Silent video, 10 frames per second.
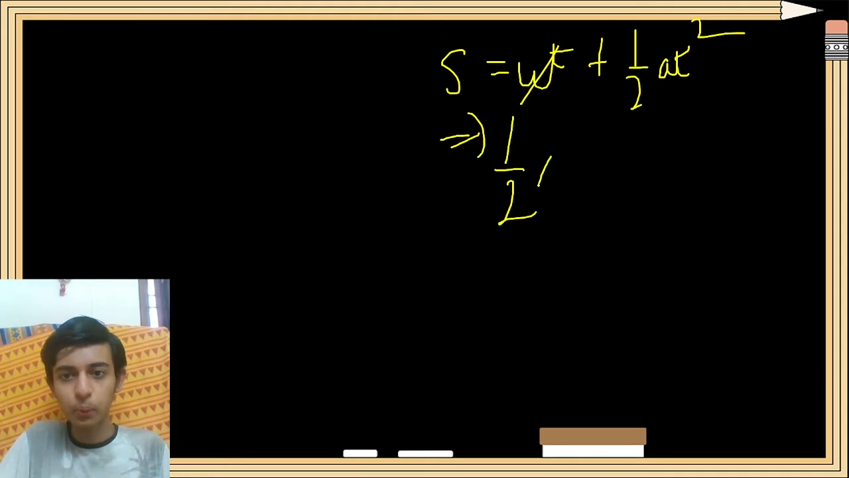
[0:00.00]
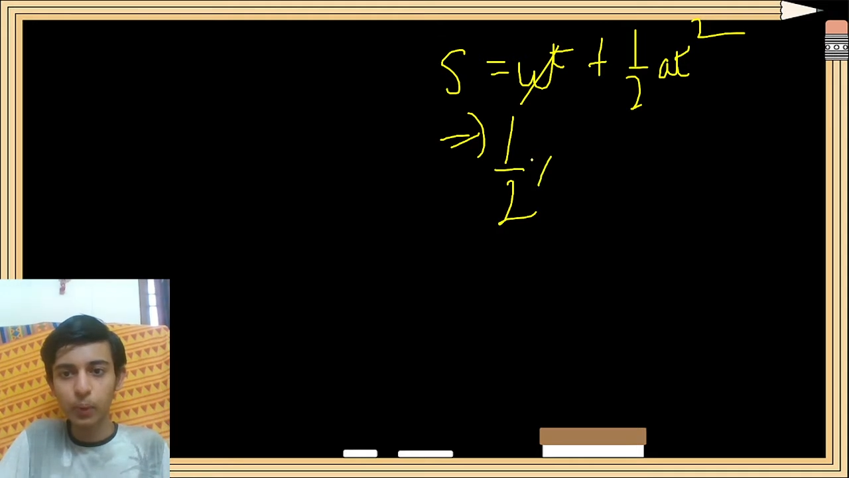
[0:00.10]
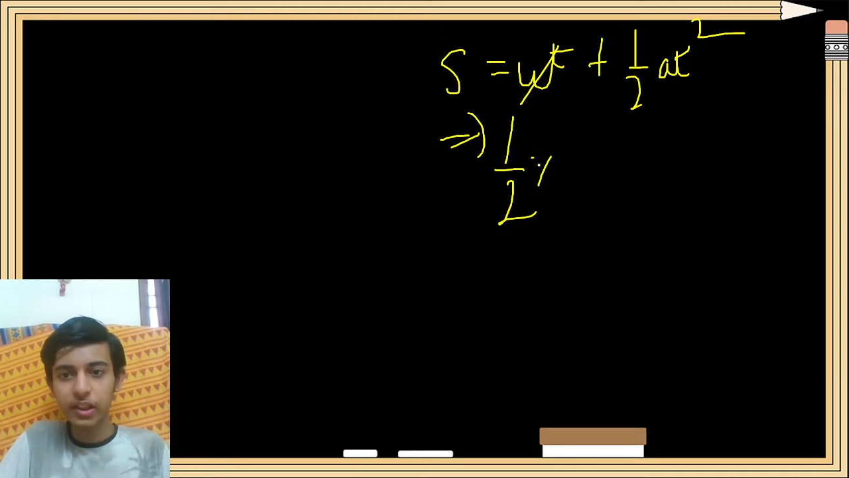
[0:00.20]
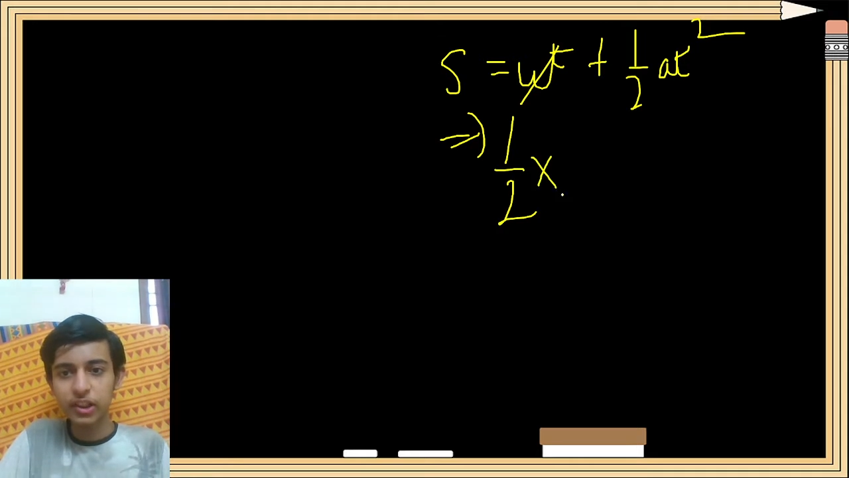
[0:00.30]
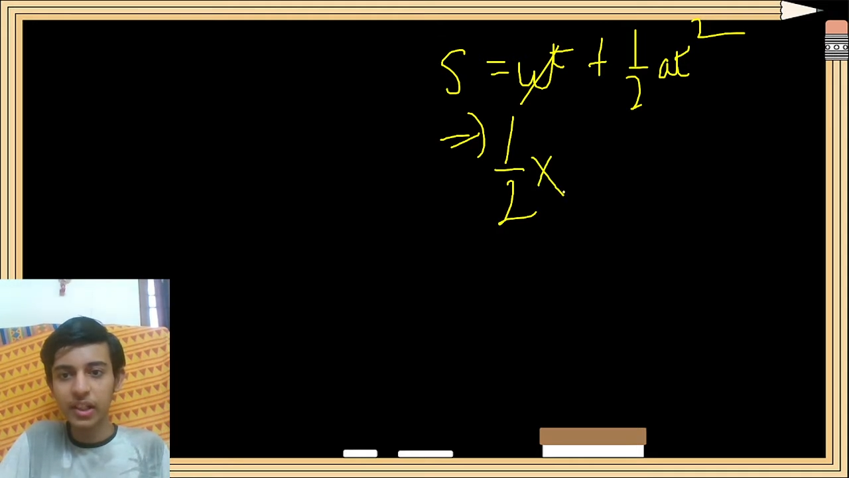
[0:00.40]

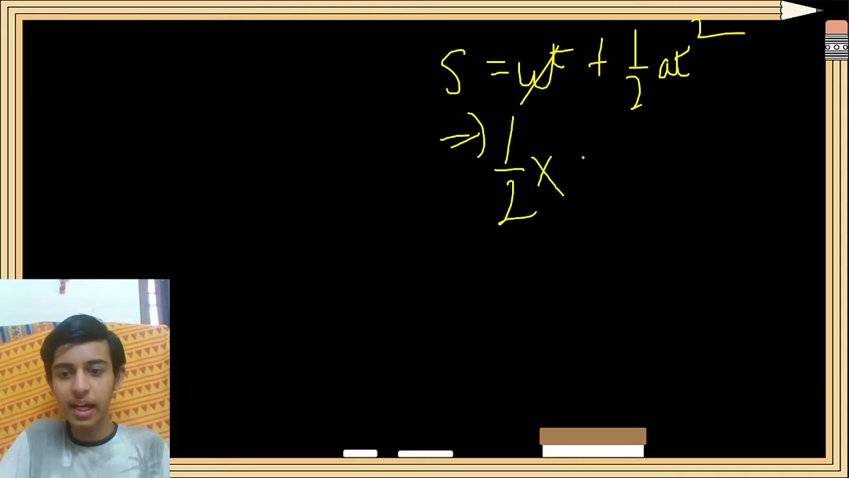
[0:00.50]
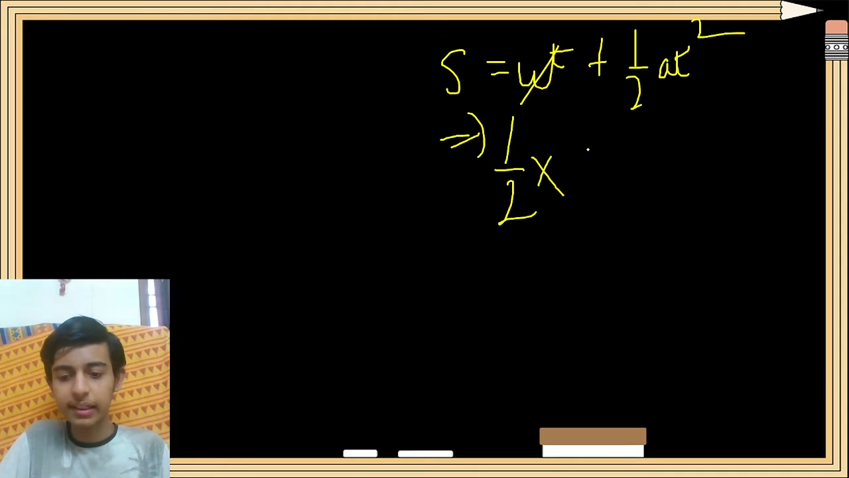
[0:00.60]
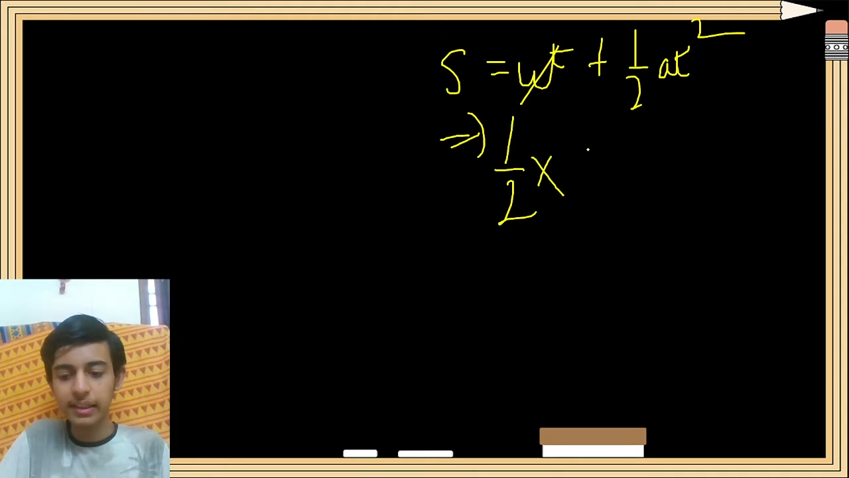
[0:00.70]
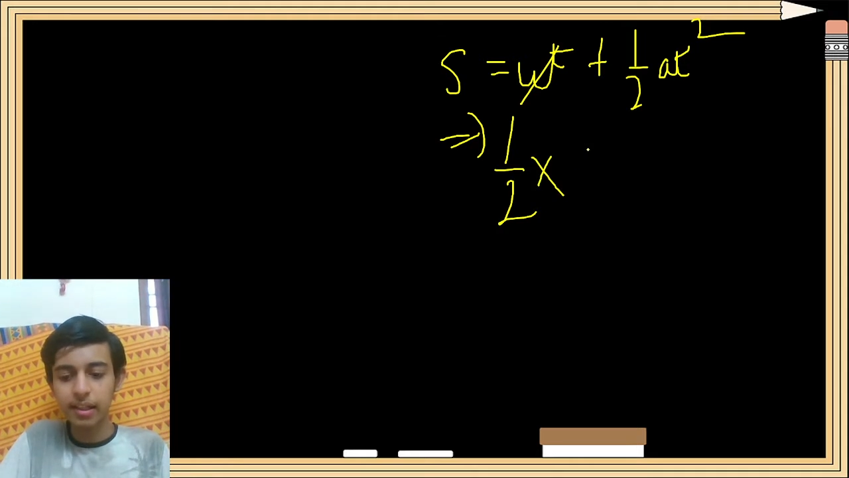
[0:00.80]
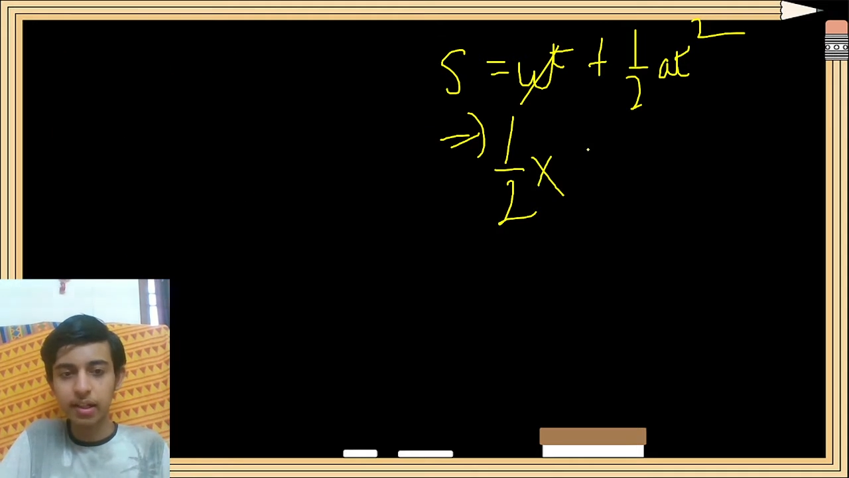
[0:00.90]
what is the
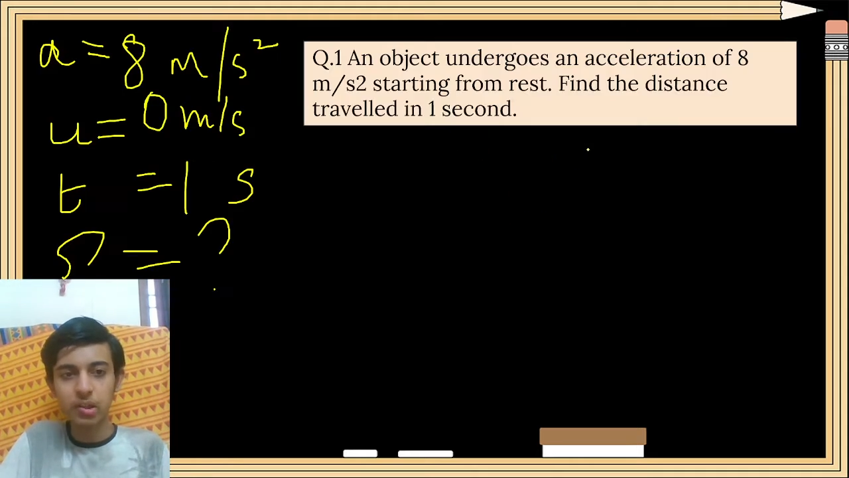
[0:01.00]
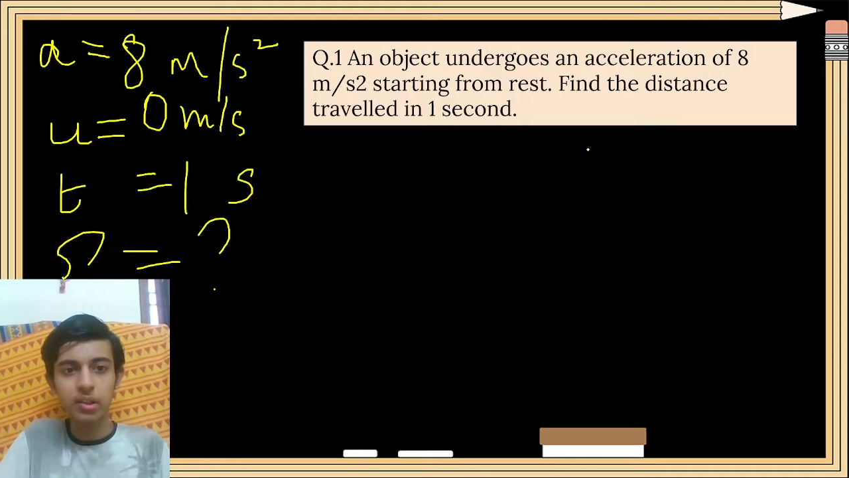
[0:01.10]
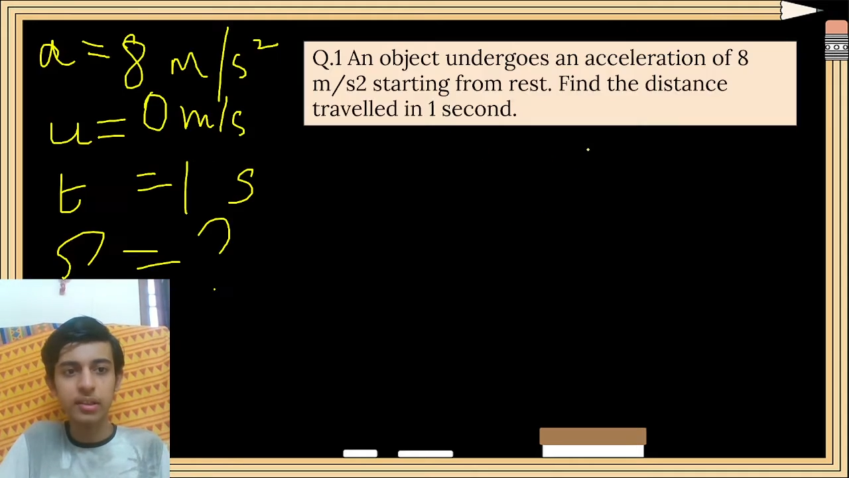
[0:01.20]
acceleration?